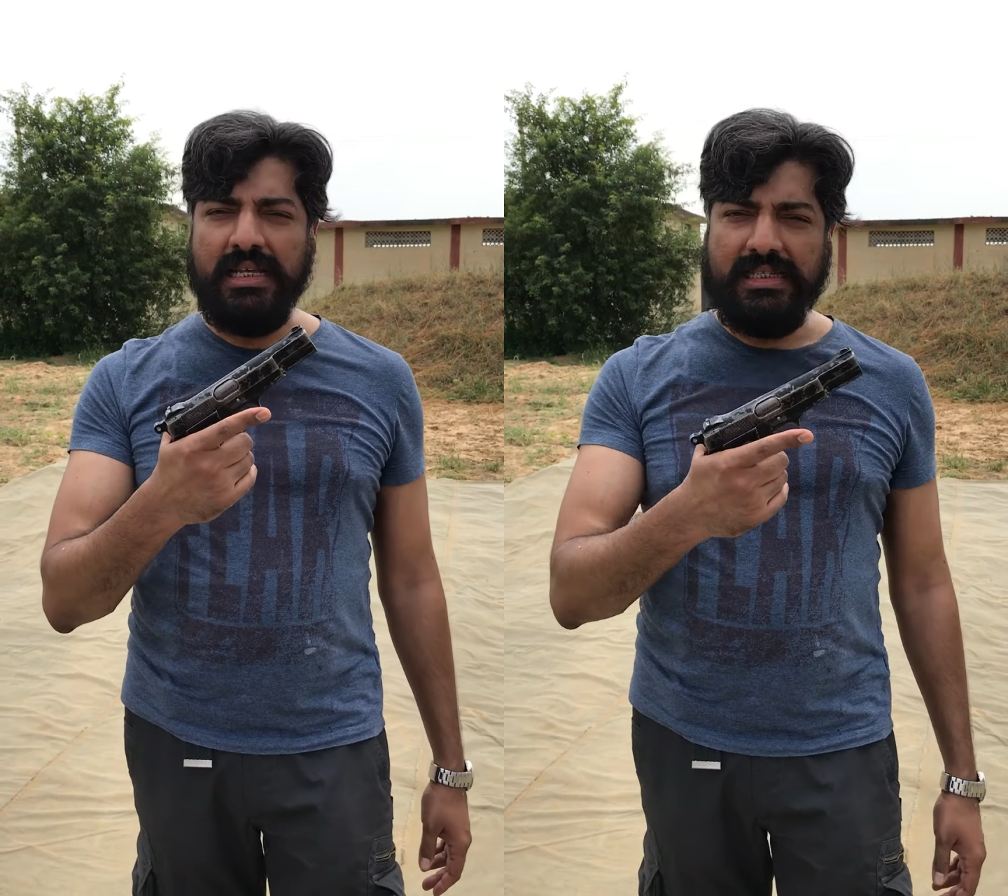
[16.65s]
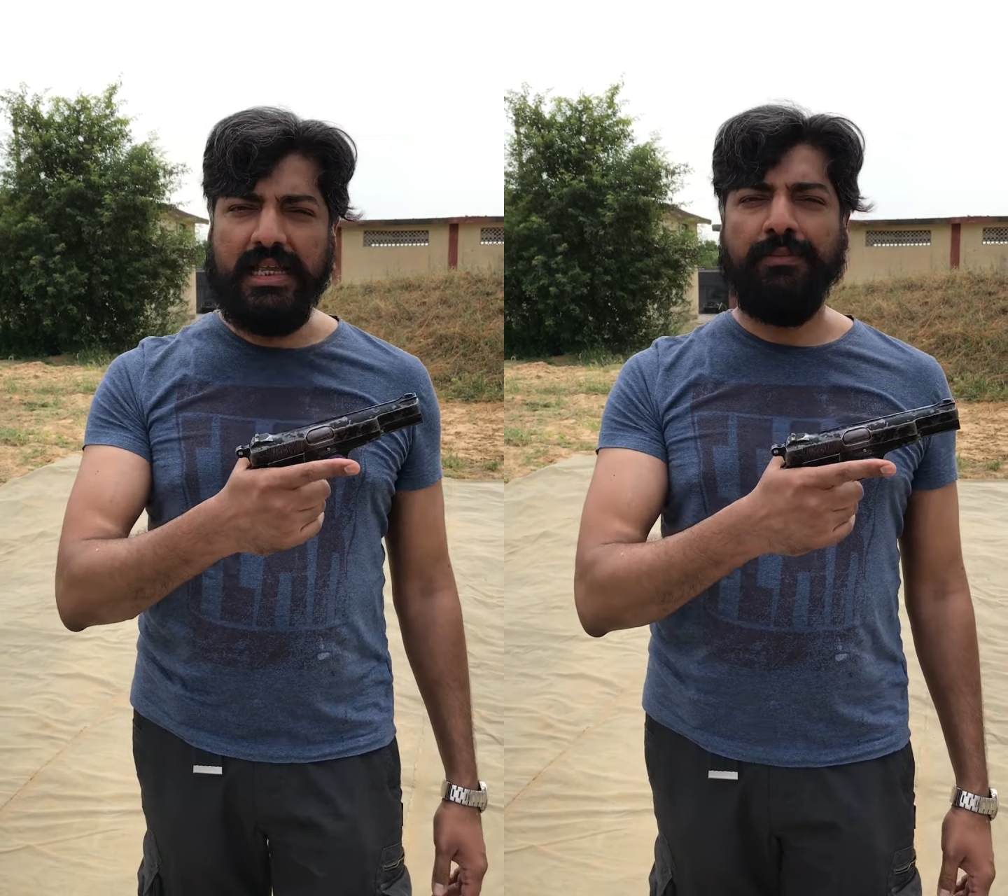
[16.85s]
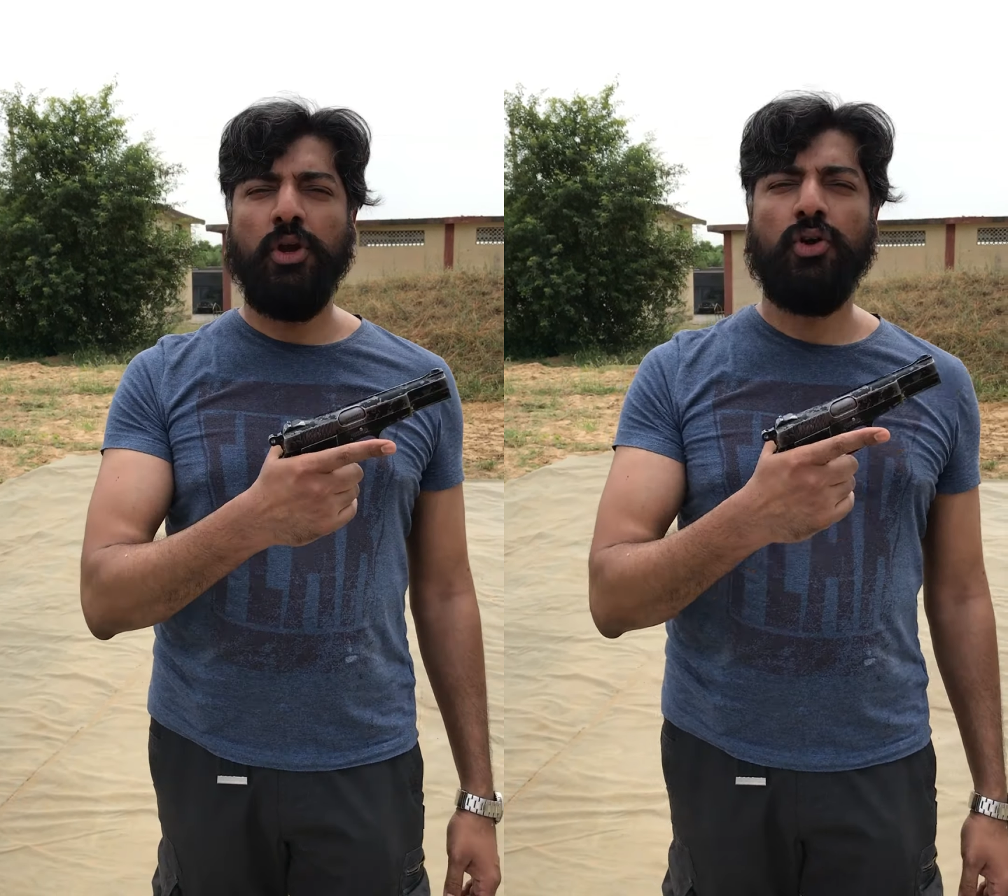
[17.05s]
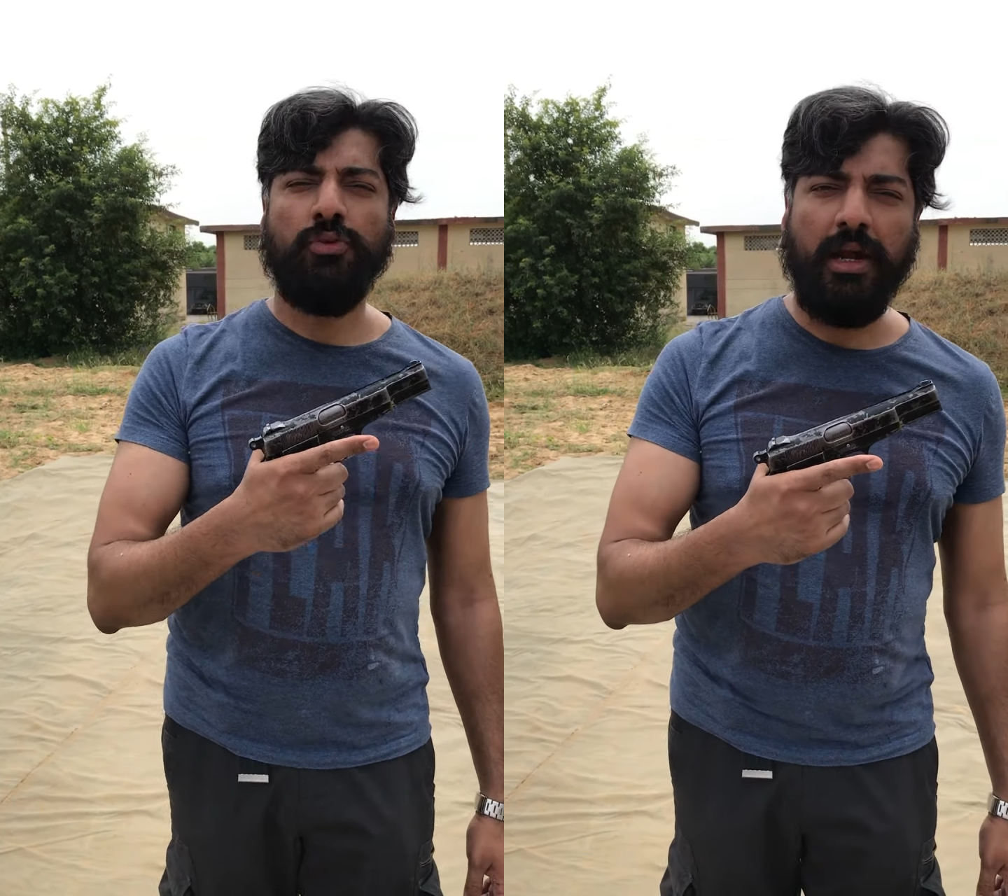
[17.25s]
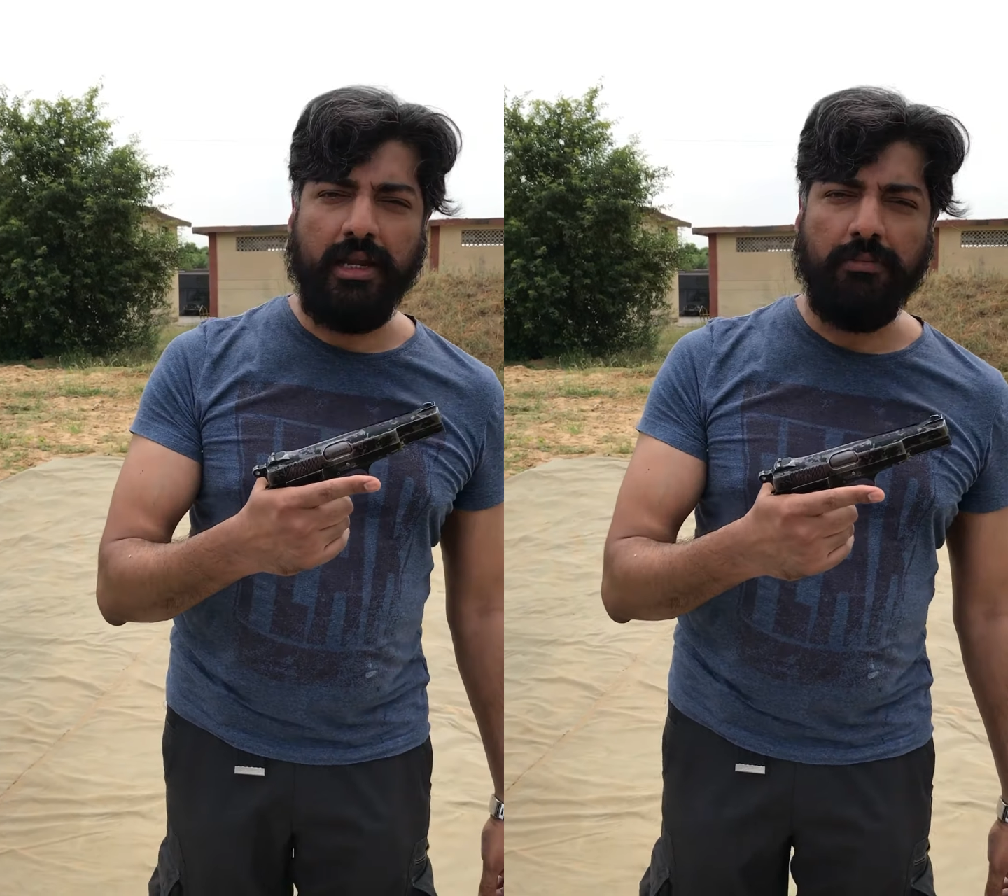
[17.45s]

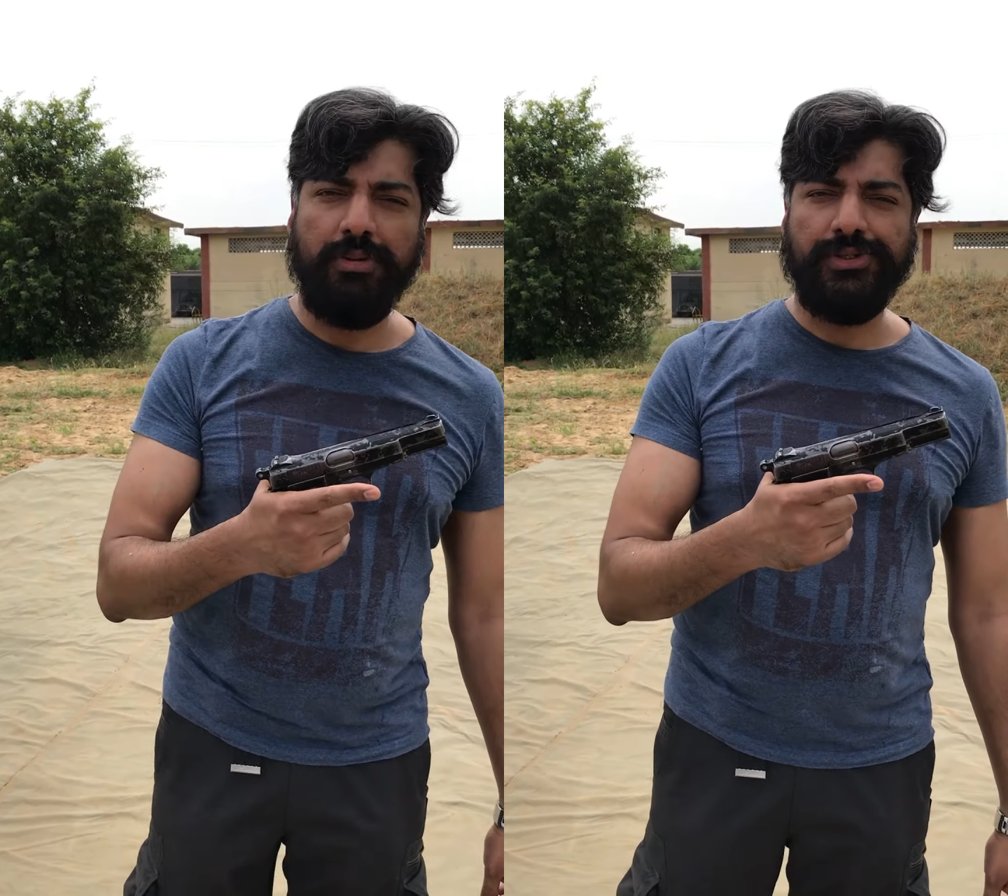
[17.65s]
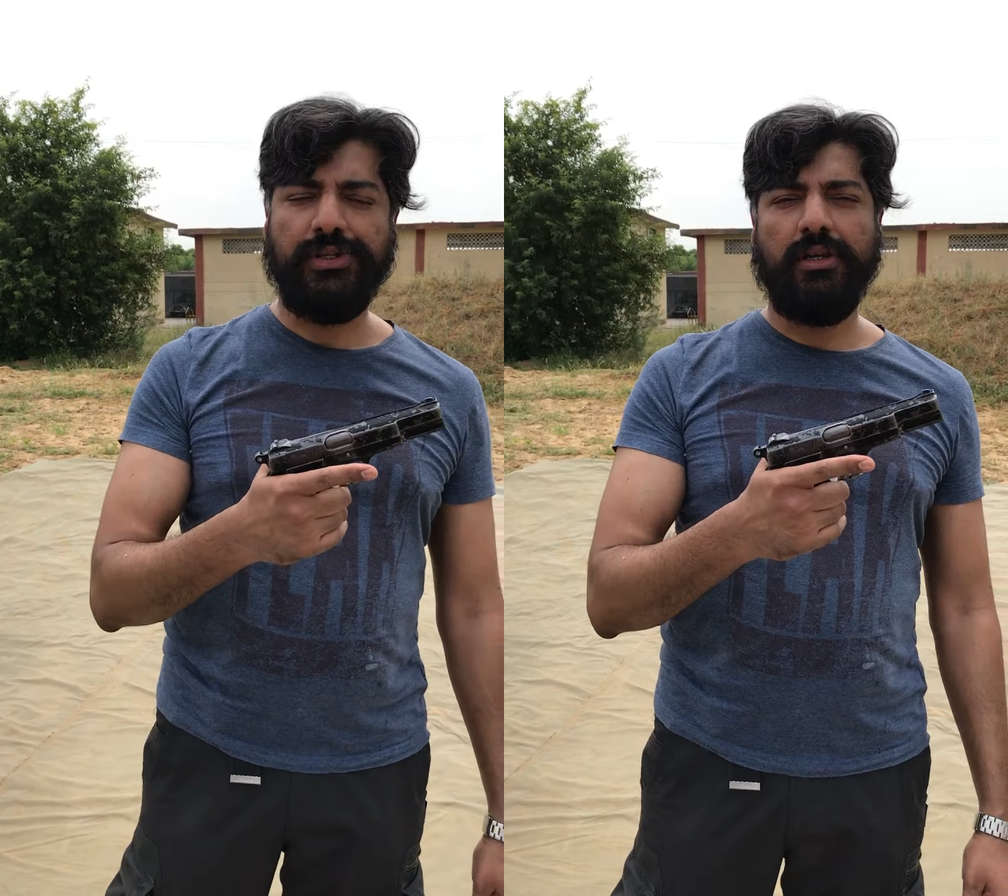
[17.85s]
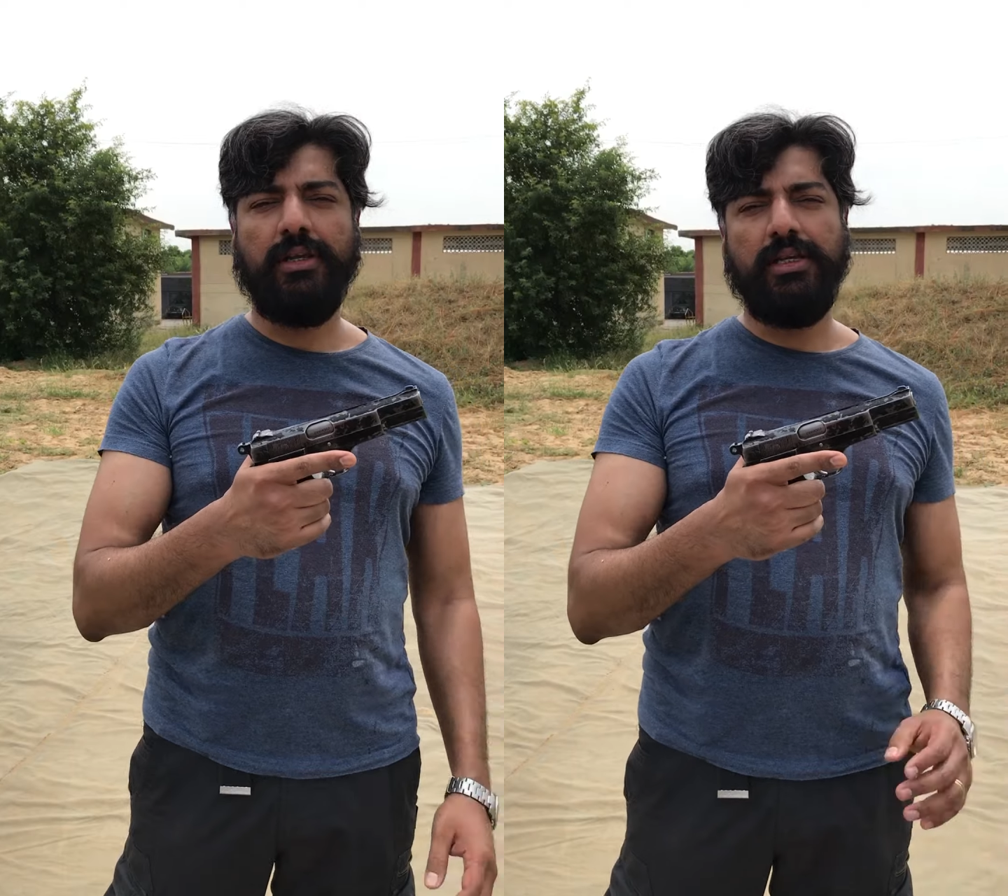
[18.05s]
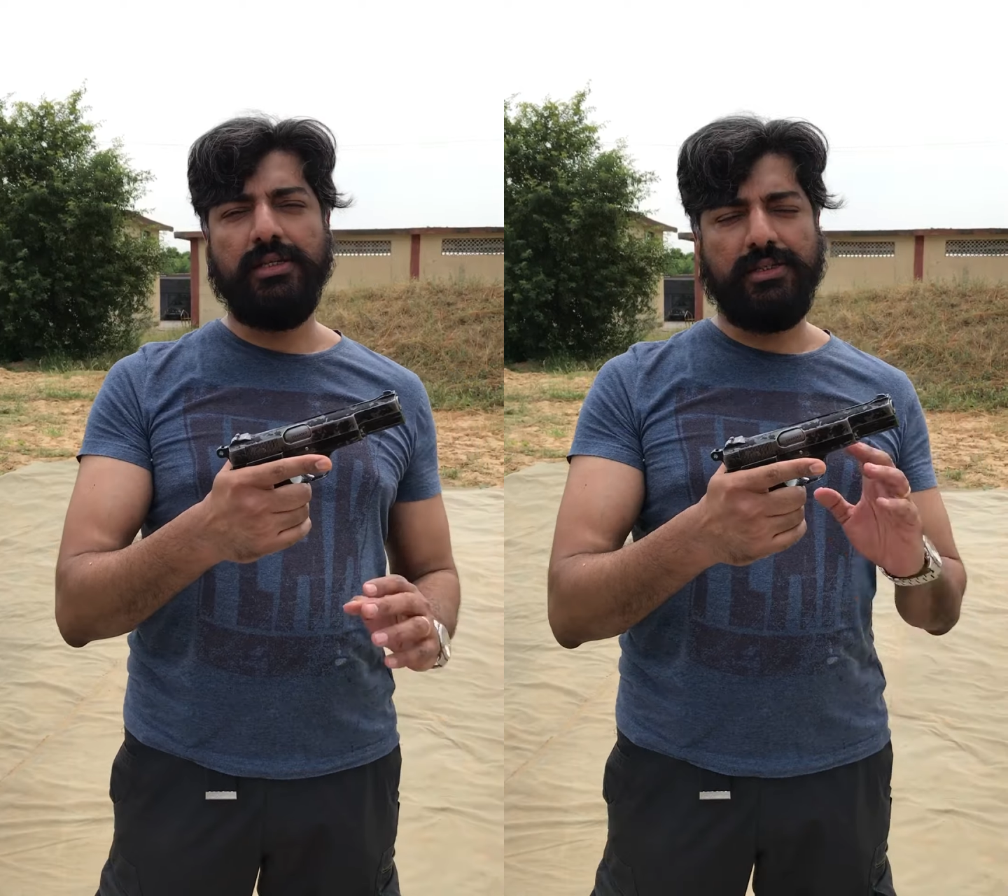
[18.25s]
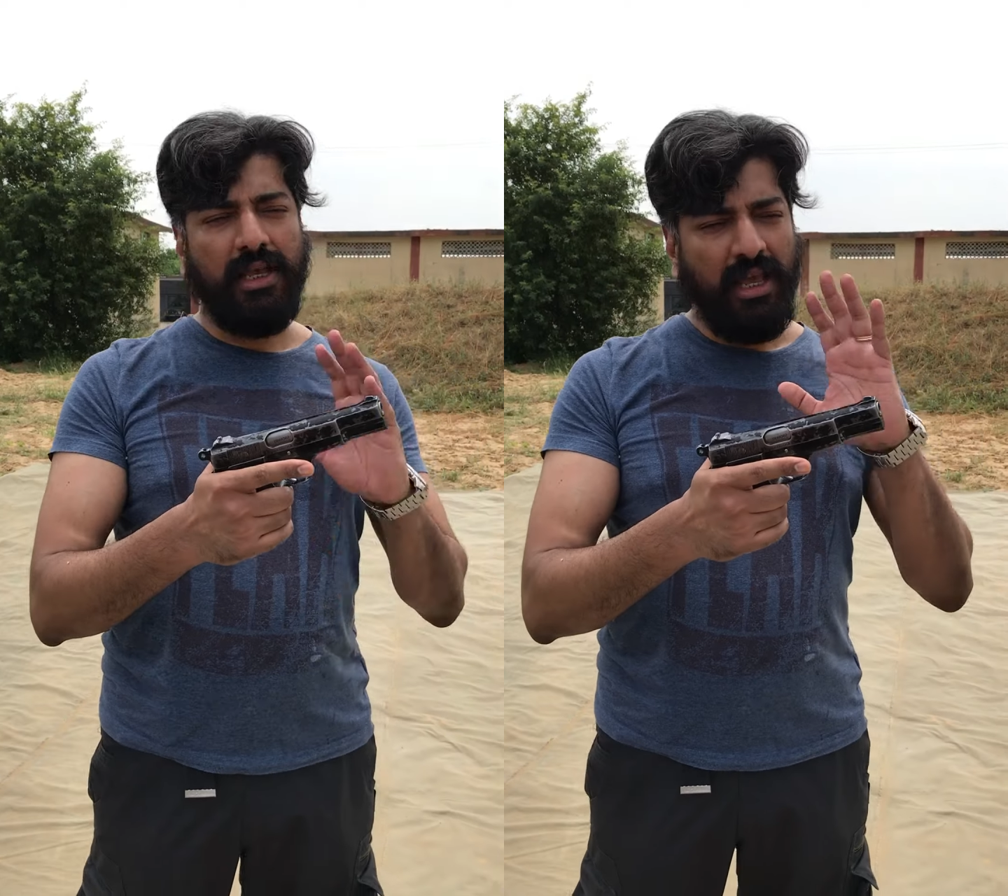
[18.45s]
semi-automatic pistol. He's